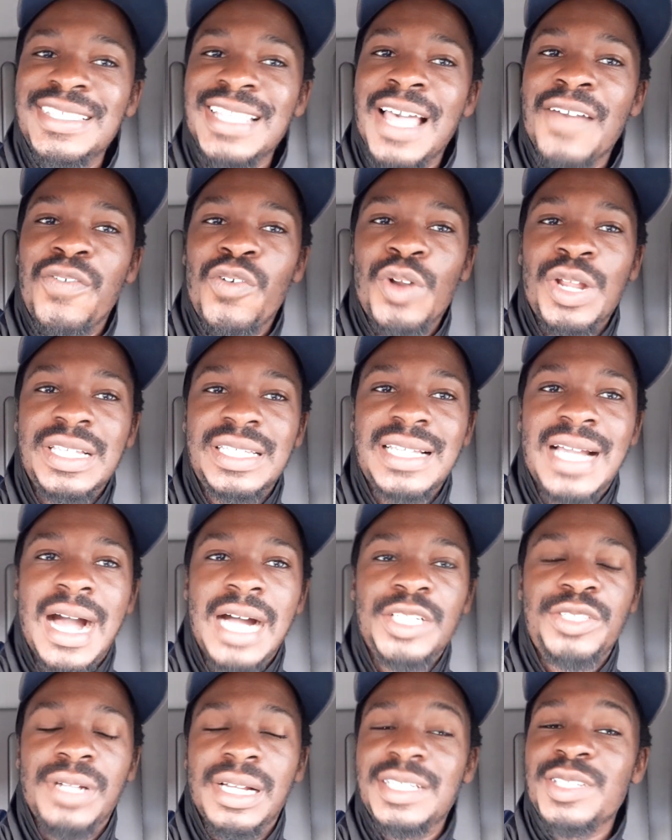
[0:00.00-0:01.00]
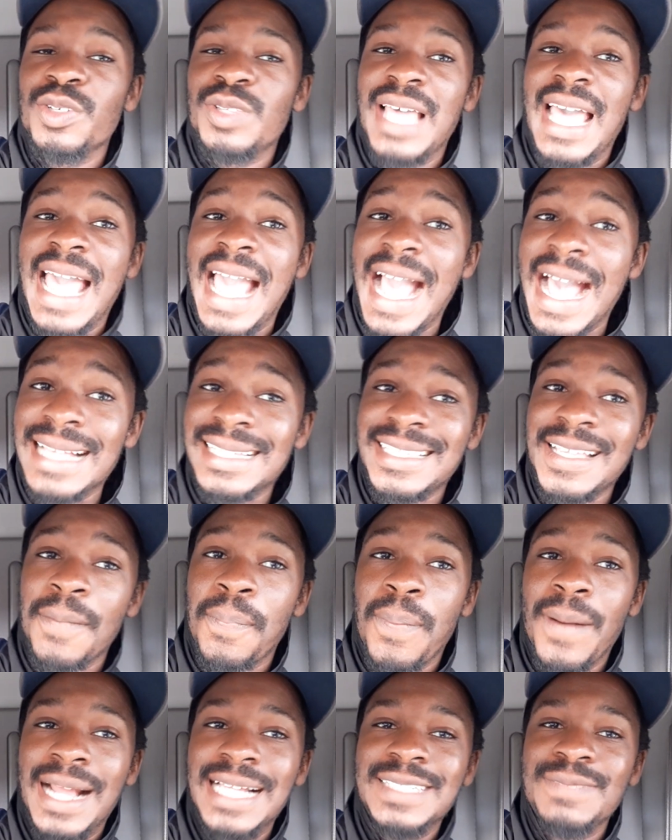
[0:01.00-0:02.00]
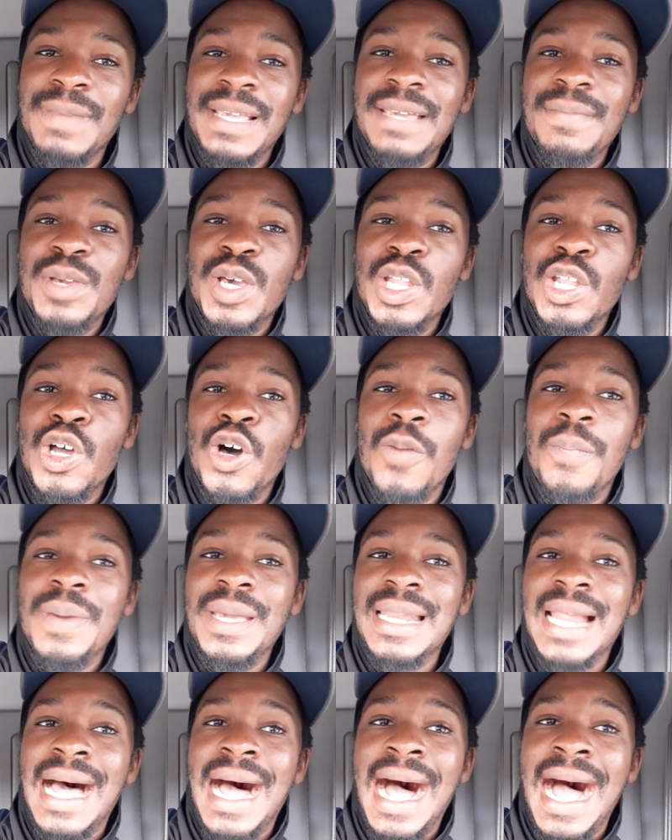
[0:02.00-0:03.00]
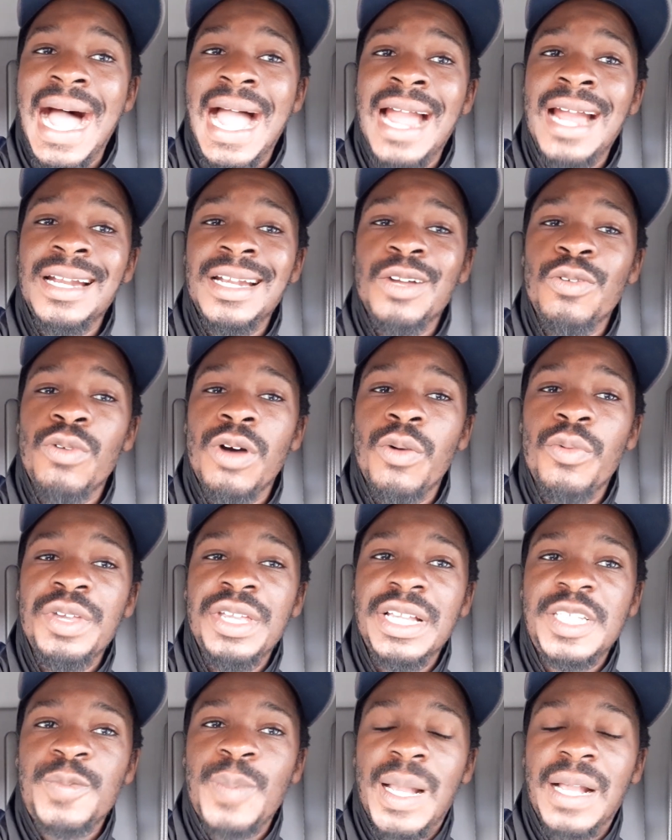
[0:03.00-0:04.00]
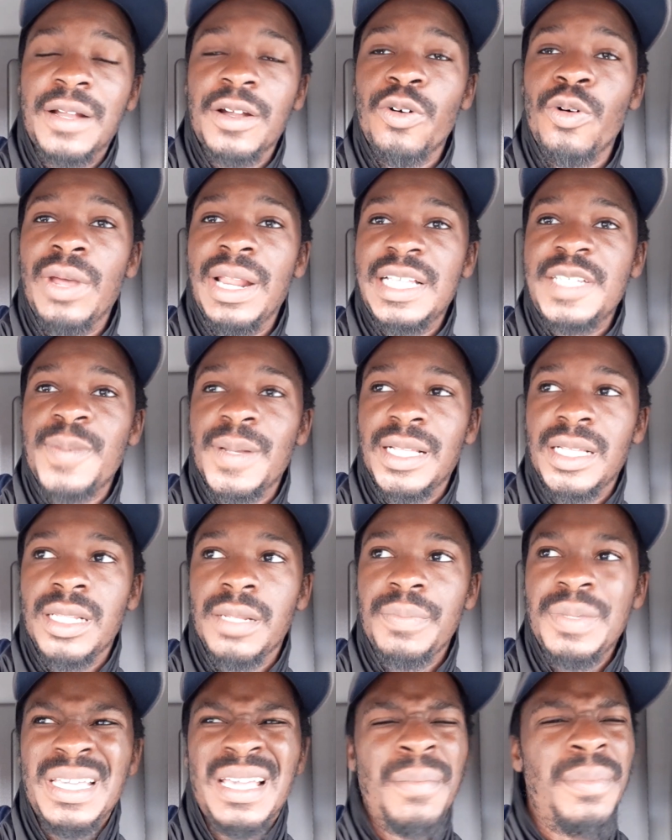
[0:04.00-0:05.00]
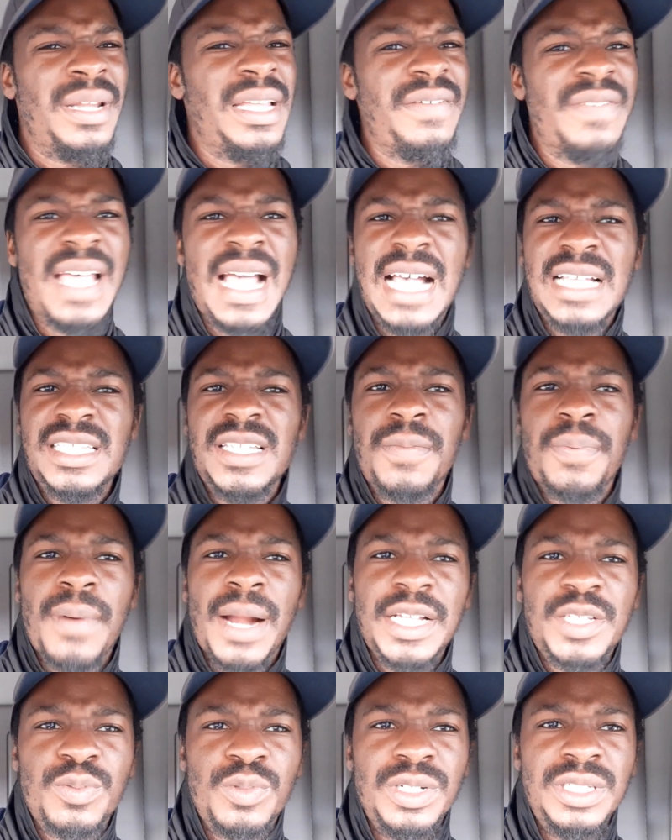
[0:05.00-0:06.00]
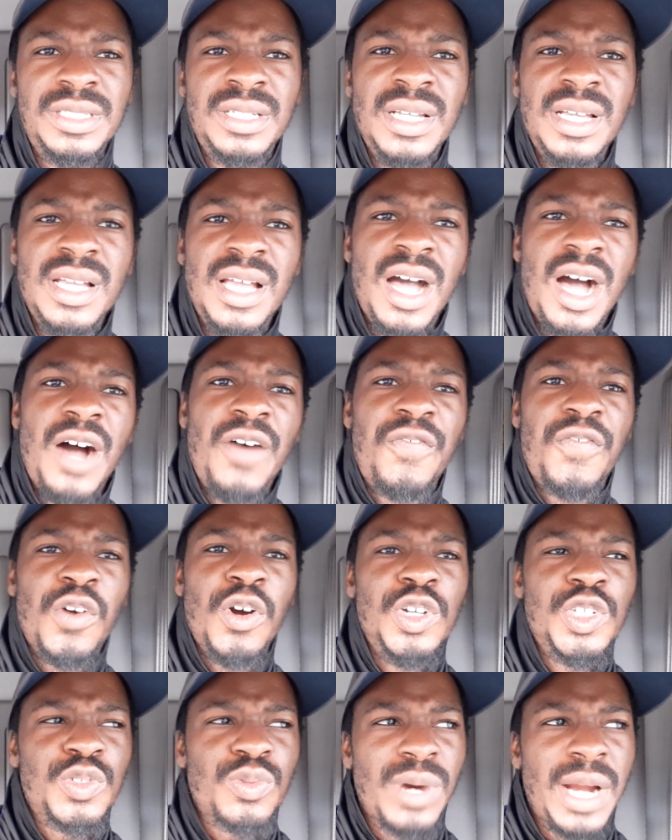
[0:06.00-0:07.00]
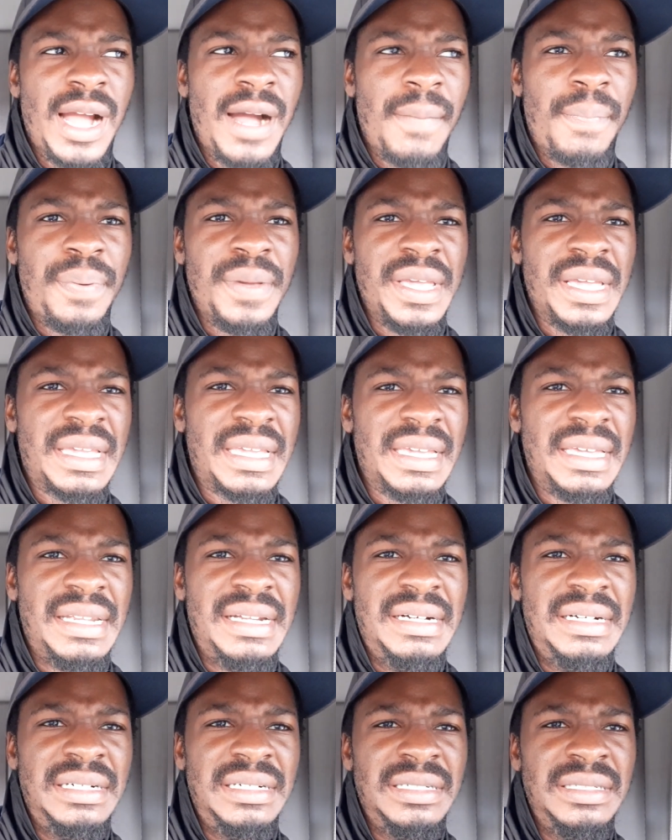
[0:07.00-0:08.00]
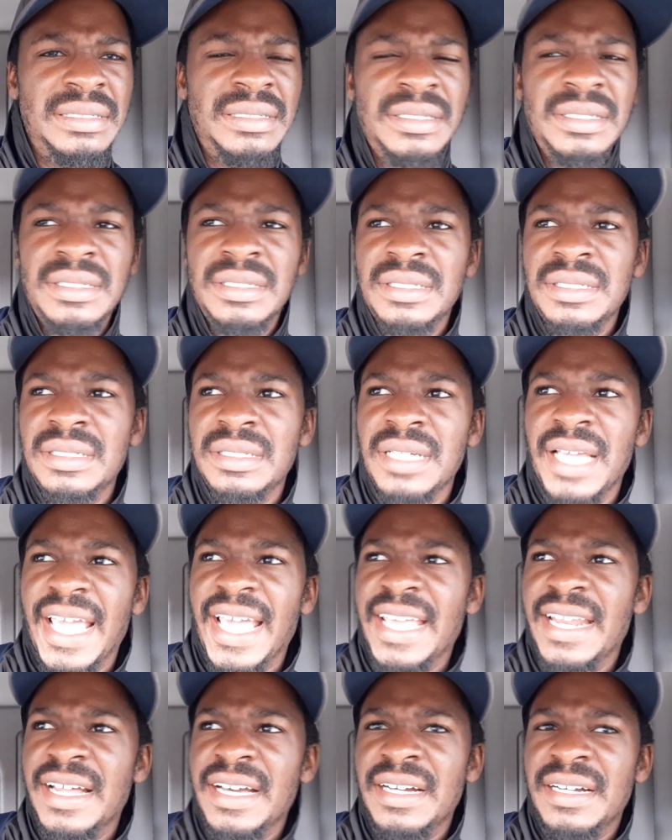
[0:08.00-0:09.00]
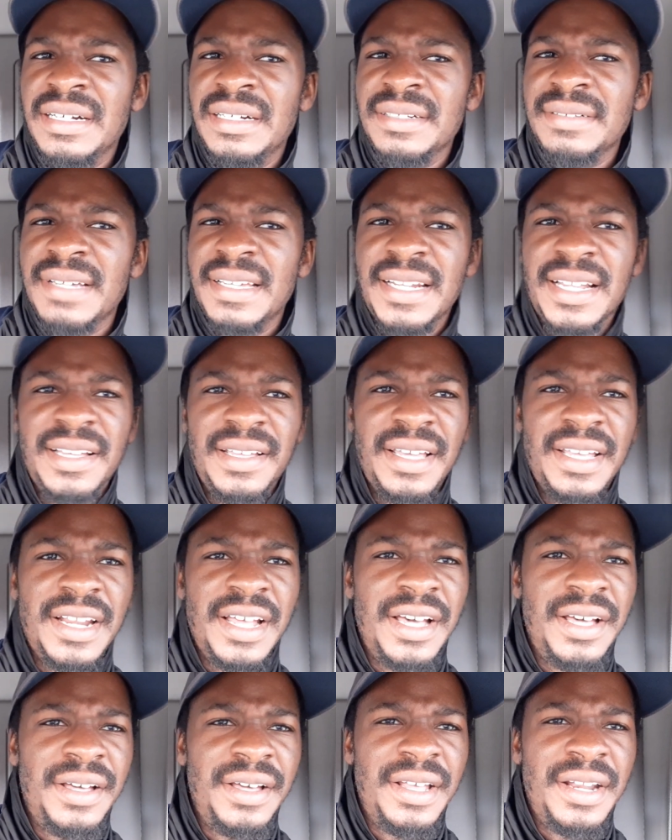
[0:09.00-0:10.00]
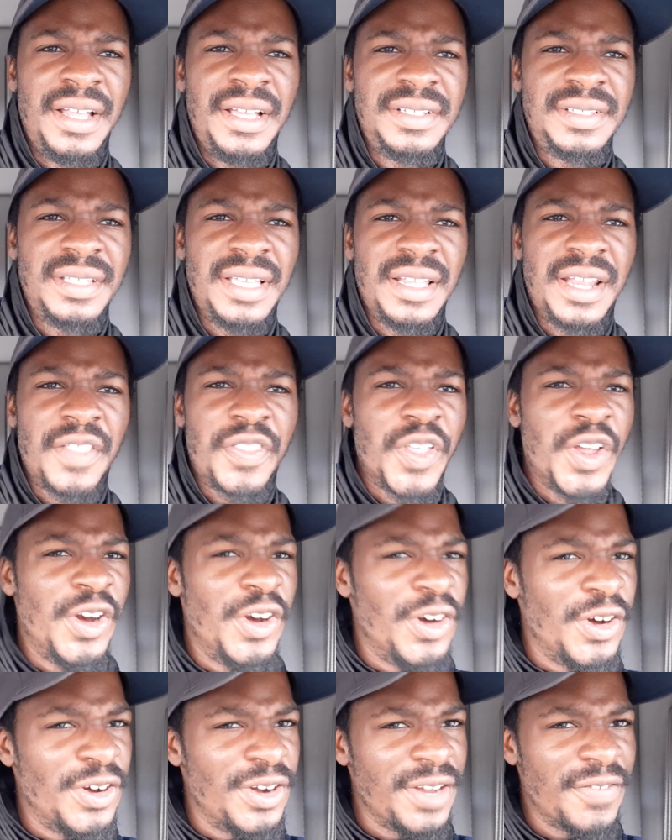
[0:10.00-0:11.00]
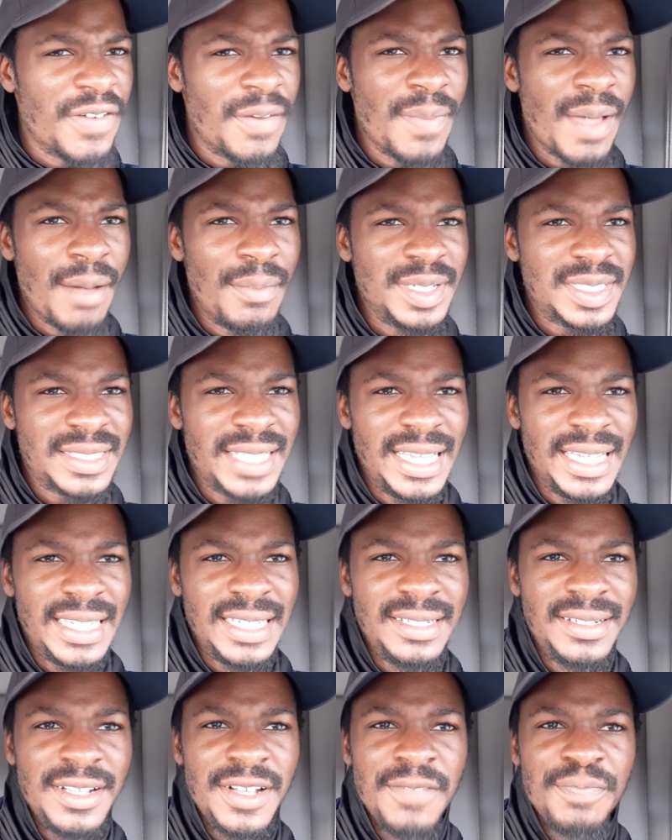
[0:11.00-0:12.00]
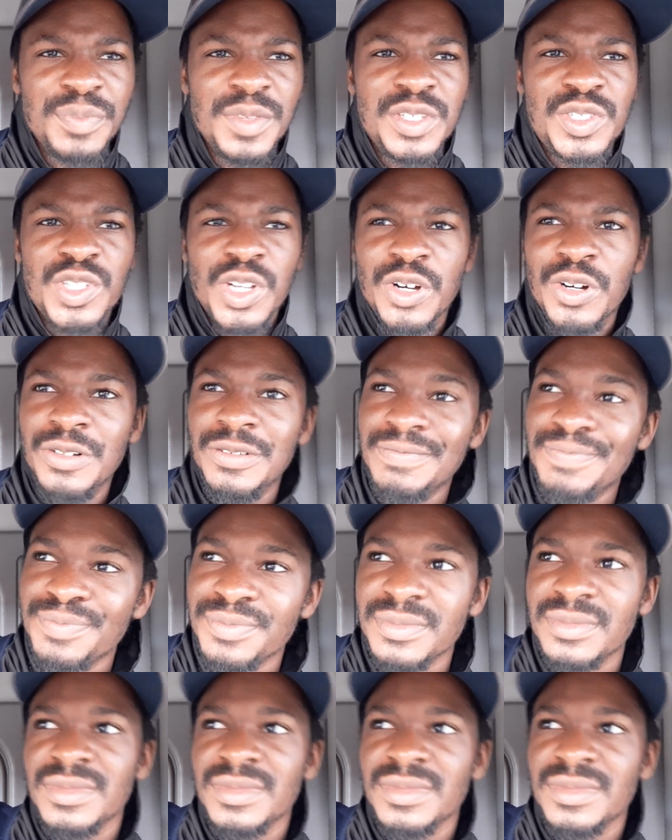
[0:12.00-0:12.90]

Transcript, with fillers: left on his contract, so the asking price may be a little bit higher than what we expect it to be. I believe the asking price was a first-round pick and a third, if I'm not mistaken. So